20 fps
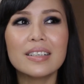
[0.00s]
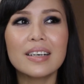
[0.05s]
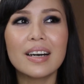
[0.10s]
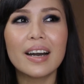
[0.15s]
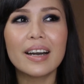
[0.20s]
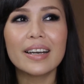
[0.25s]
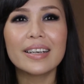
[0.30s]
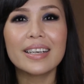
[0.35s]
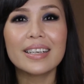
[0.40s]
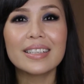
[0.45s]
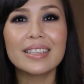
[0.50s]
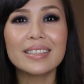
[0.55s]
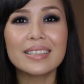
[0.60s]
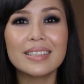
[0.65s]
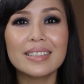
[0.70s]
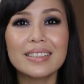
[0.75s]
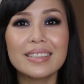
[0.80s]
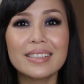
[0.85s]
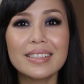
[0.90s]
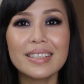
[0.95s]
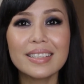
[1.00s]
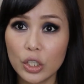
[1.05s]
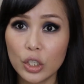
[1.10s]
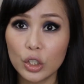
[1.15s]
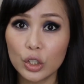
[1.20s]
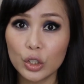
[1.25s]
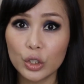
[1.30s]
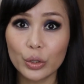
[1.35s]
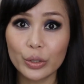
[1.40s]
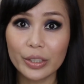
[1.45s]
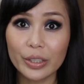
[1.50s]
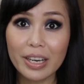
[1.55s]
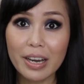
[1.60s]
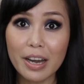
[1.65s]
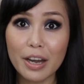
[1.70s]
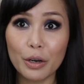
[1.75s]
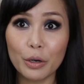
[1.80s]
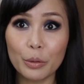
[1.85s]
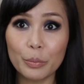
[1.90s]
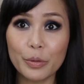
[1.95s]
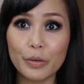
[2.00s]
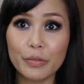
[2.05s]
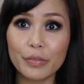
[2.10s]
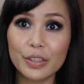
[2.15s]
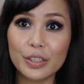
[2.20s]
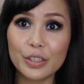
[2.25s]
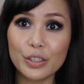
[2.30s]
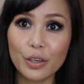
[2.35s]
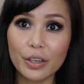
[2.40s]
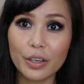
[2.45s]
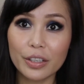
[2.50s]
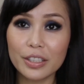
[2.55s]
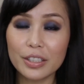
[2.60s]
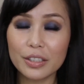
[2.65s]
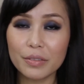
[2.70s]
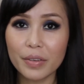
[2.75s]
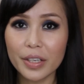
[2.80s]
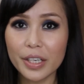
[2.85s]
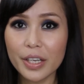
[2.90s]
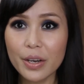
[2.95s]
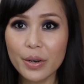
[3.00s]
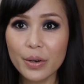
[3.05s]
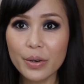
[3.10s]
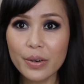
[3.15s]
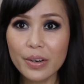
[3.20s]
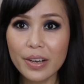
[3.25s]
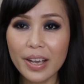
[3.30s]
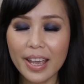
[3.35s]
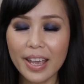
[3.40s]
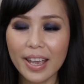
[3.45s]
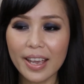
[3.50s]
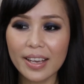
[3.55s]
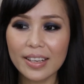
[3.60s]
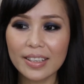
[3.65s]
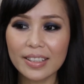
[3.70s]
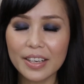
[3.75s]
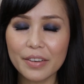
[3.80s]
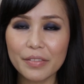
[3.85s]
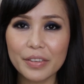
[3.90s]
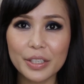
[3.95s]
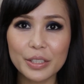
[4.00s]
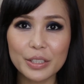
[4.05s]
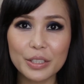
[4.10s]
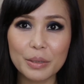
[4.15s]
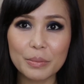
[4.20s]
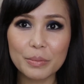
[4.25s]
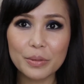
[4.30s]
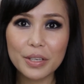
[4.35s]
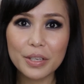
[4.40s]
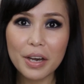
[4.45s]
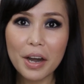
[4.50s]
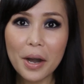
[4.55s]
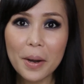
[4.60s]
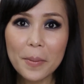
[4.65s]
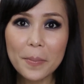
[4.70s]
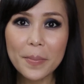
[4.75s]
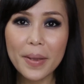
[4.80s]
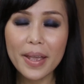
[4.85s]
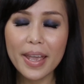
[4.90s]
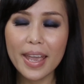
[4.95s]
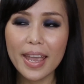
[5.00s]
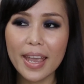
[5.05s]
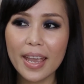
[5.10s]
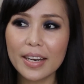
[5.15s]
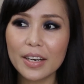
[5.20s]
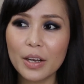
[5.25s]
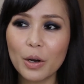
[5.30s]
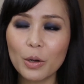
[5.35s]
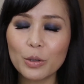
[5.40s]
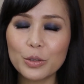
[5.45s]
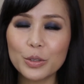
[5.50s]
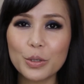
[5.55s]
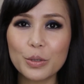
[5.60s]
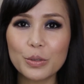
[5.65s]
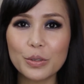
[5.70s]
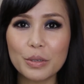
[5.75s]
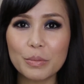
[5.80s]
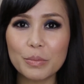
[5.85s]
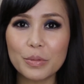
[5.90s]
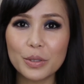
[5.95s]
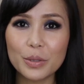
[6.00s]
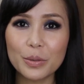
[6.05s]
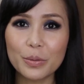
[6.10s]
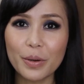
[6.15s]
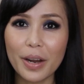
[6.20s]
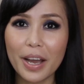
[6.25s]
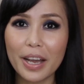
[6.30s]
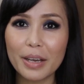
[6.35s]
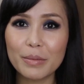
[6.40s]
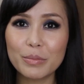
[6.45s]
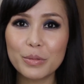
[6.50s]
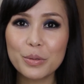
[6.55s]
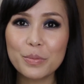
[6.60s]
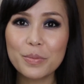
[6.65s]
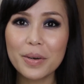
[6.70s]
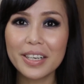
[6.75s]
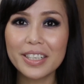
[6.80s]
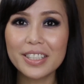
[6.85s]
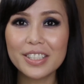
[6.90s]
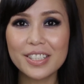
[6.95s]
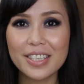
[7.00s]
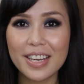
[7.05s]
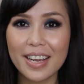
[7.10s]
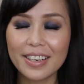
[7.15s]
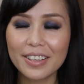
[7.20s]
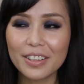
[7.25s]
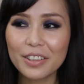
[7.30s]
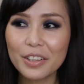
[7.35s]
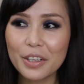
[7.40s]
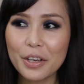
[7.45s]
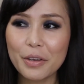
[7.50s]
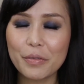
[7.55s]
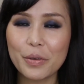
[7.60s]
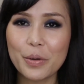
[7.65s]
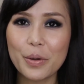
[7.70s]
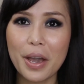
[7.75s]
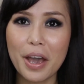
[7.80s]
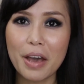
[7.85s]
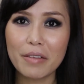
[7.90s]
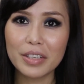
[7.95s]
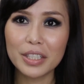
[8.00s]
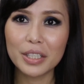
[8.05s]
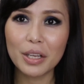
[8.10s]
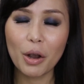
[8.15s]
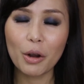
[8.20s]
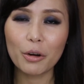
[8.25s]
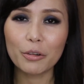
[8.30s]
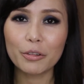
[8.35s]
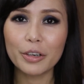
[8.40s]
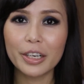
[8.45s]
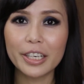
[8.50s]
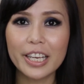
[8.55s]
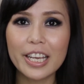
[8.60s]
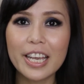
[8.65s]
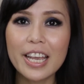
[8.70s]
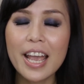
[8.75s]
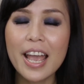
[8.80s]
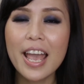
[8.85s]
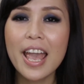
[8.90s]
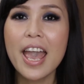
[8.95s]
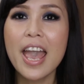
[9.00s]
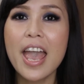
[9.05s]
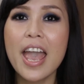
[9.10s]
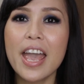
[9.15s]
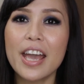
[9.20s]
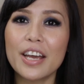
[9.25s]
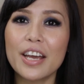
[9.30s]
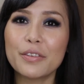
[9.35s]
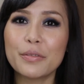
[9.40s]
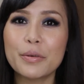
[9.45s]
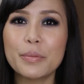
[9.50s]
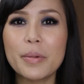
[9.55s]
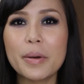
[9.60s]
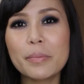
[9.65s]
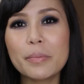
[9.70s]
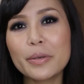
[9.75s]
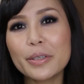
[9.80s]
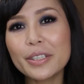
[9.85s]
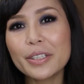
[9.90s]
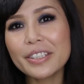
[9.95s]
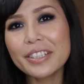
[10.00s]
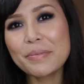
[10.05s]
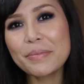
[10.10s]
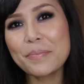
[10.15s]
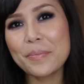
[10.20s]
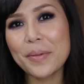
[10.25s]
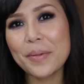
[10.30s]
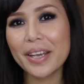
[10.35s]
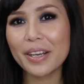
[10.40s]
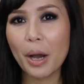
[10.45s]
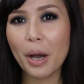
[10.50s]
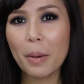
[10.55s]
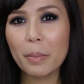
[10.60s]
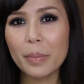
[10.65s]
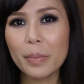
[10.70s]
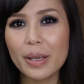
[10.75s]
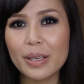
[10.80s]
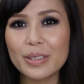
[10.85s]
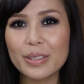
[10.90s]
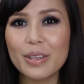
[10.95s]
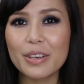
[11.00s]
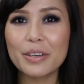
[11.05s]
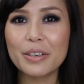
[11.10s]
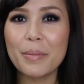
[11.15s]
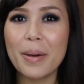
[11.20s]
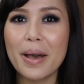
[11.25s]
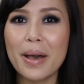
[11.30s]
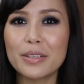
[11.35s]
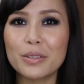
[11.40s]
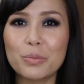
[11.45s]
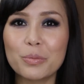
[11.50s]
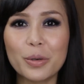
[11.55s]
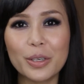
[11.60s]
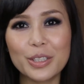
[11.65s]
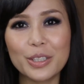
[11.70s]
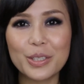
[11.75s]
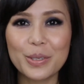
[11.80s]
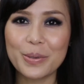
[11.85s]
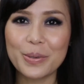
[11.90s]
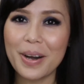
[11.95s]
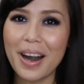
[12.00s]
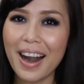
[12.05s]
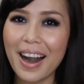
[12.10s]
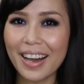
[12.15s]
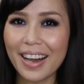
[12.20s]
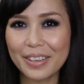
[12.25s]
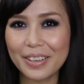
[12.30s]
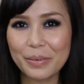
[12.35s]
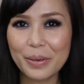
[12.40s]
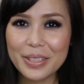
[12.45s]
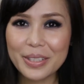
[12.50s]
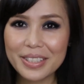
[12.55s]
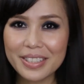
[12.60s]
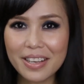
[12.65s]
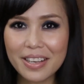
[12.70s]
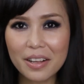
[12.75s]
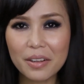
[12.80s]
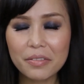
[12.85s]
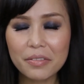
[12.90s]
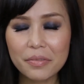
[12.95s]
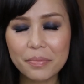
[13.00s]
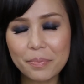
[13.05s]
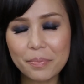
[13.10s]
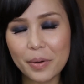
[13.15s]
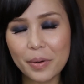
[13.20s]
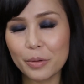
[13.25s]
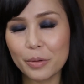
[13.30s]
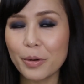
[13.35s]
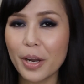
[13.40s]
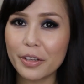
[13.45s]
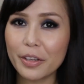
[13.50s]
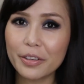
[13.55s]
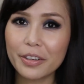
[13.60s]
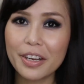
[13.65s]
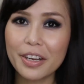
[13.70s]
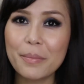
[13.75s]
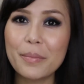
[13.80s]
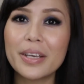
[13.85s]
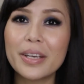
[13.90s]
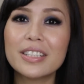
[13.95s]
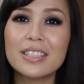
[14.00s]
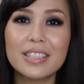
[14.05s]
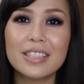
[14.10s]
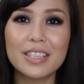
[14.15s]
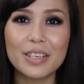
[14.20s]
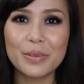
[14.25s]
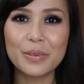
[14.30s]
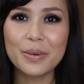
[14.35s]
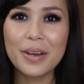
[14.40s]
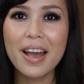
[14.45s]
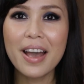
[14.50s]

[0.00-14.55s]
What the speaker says: I guess that's it. So yeah, I hope you've enjoyed this video, and give it a thumbs up, and also subscribe to my channel if you haven't already. And remember, makeup is not a mask worn to hide oneself, but rather it makes you